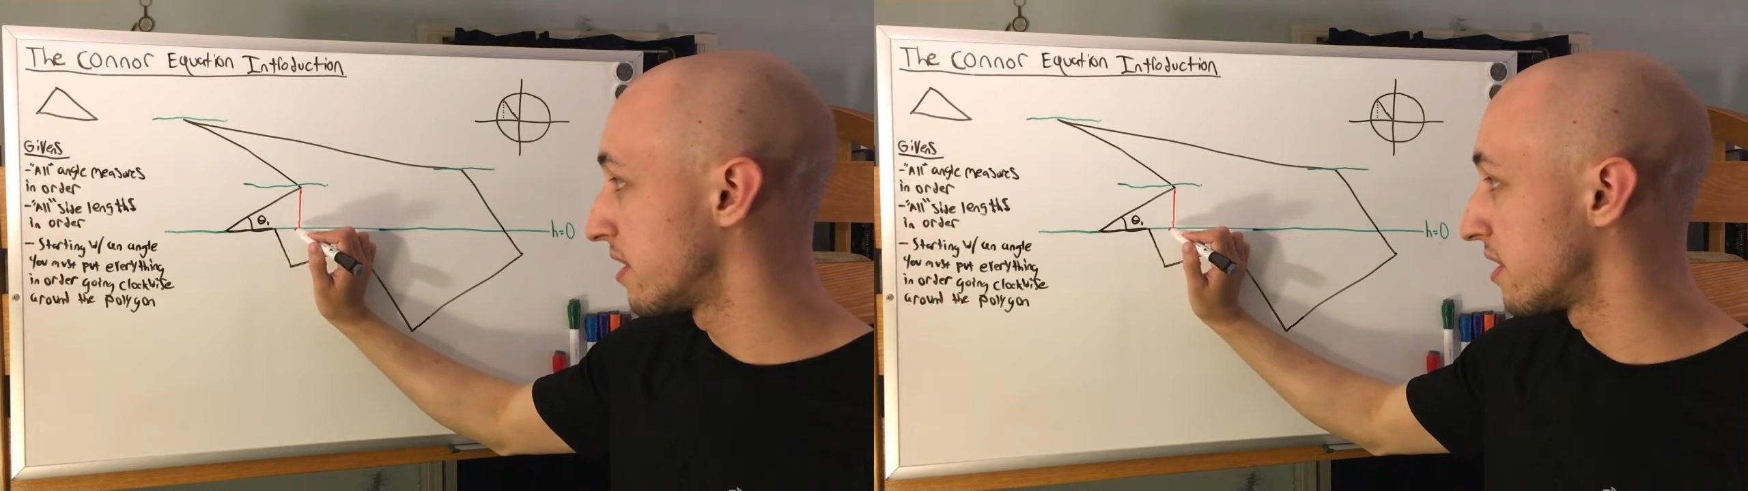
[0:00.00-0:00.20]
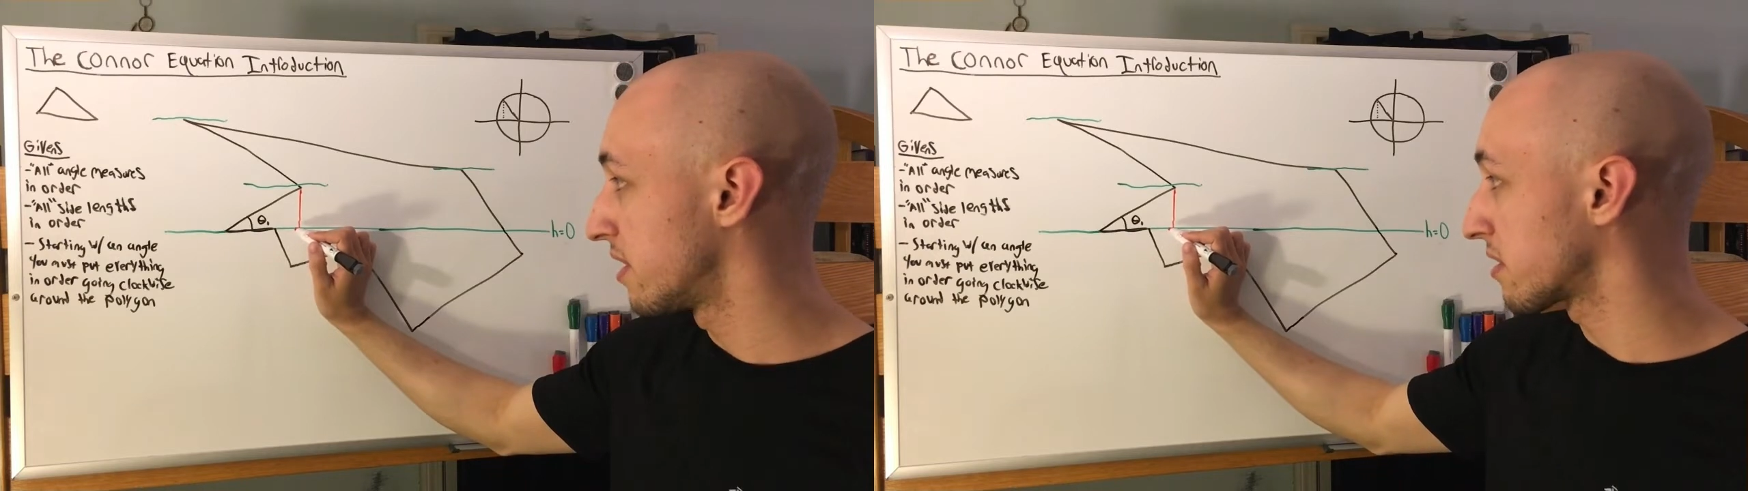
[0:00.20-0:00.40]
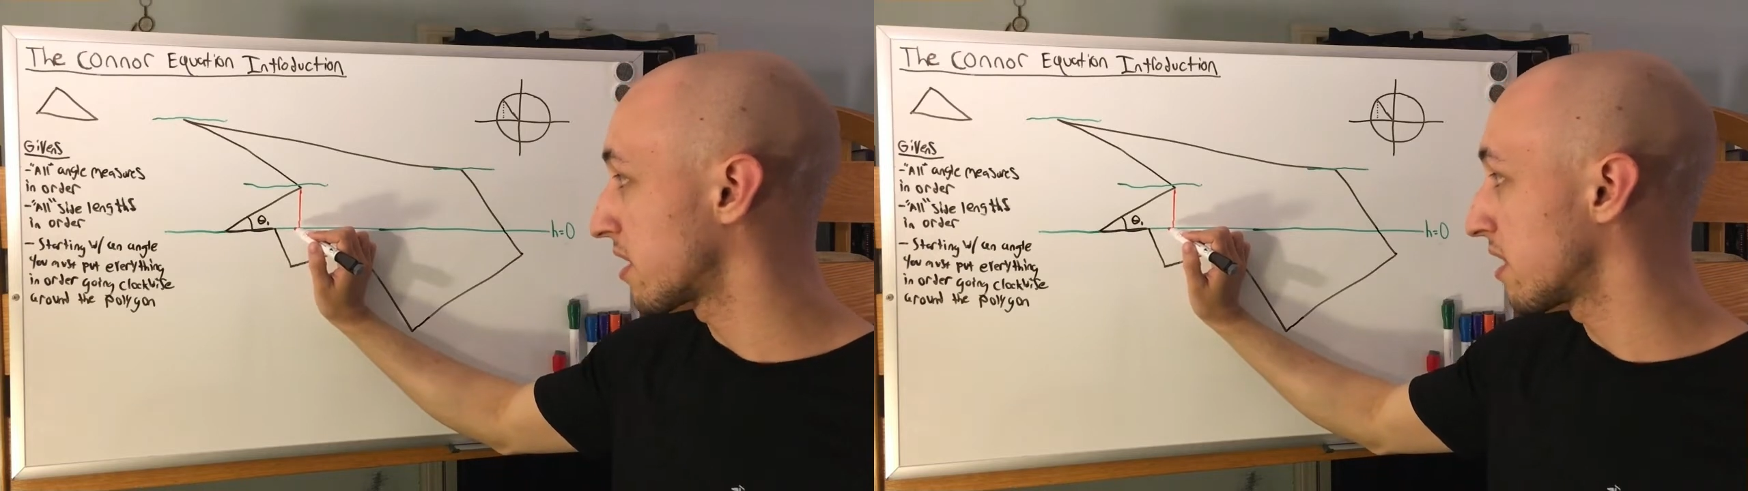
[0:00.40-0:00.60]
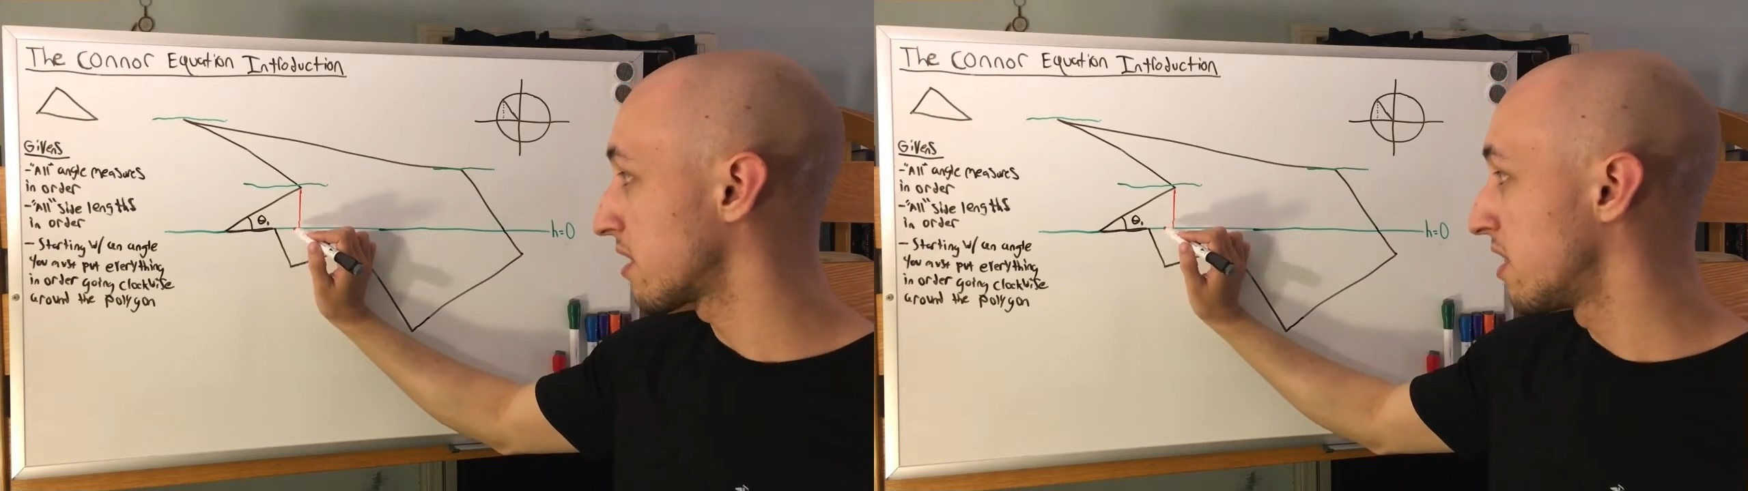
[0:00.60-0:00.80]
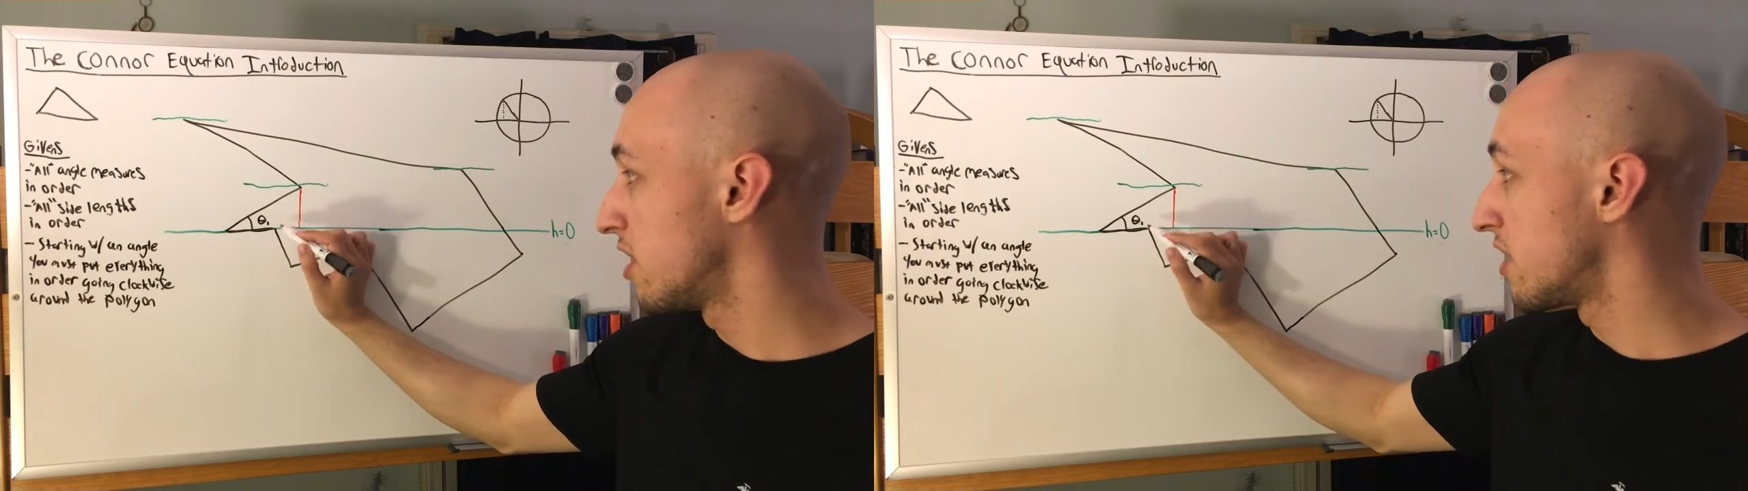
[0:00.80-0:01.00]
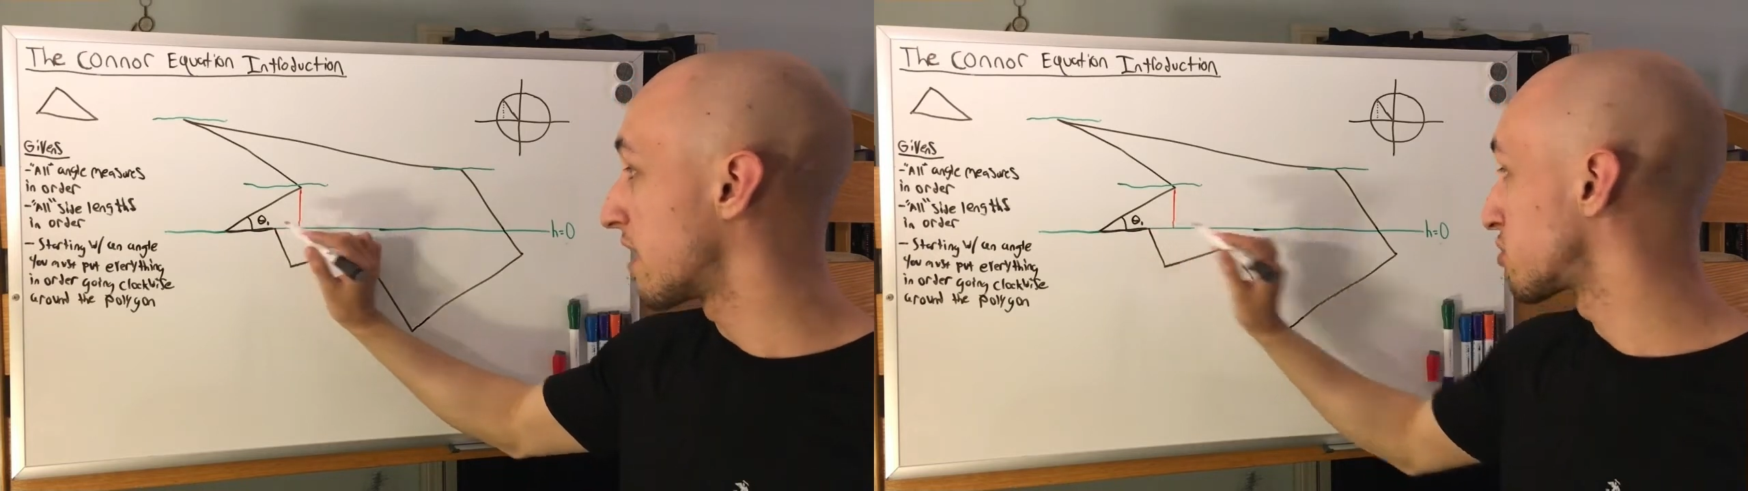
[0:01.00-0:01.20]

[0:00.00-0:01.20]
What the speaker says: okay? Now,